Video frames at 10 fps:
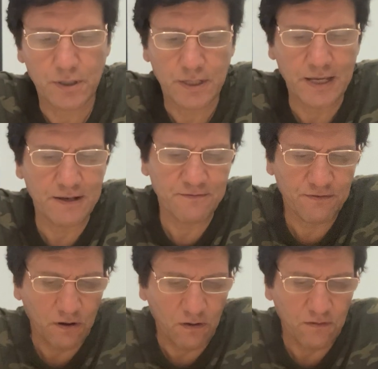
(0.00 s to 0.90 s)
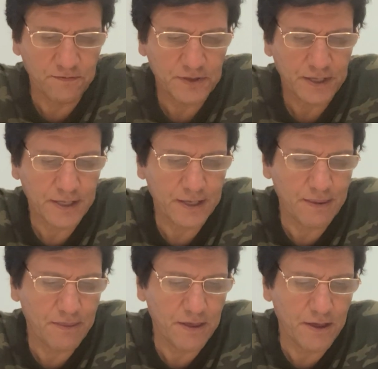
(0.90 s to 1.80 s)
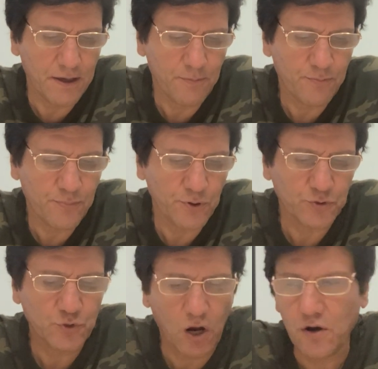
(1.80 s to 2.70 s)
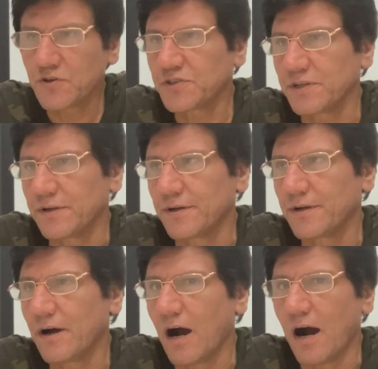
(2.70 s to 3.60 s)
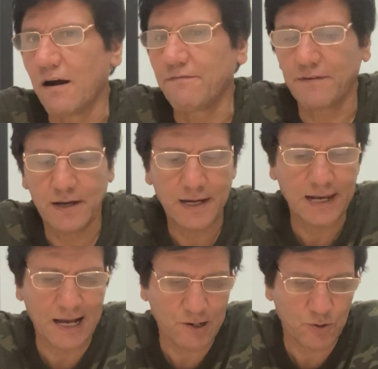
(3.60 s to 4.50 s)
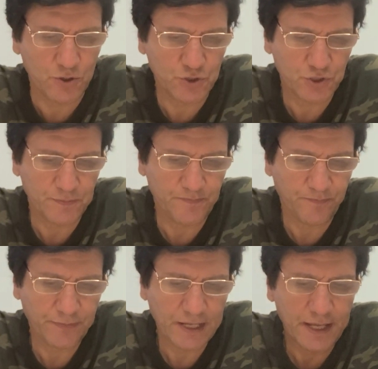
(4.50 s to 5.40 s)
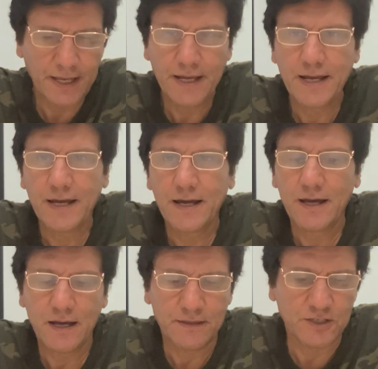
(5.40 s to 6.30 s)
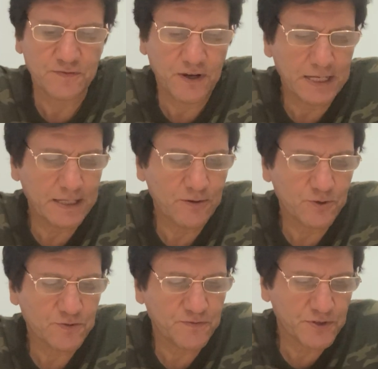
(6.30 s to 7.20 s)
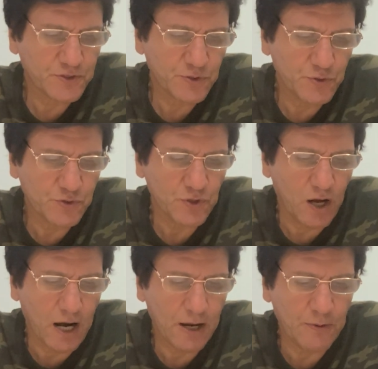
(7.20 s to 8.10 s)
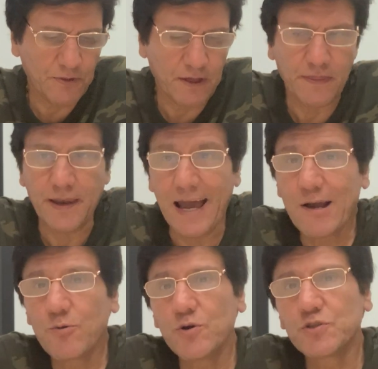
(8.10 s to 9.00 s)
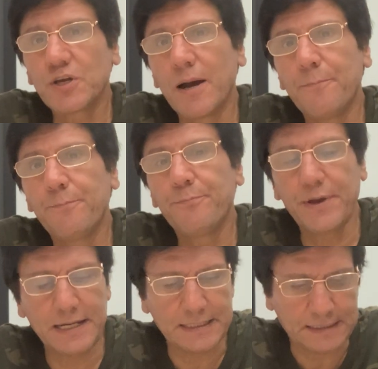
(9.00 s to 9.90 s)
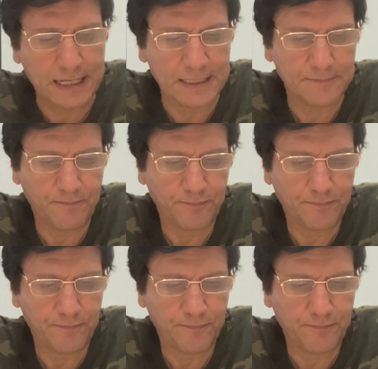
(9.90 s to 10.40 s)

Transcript: involved in the production of language. This finding was first used to argue that language ability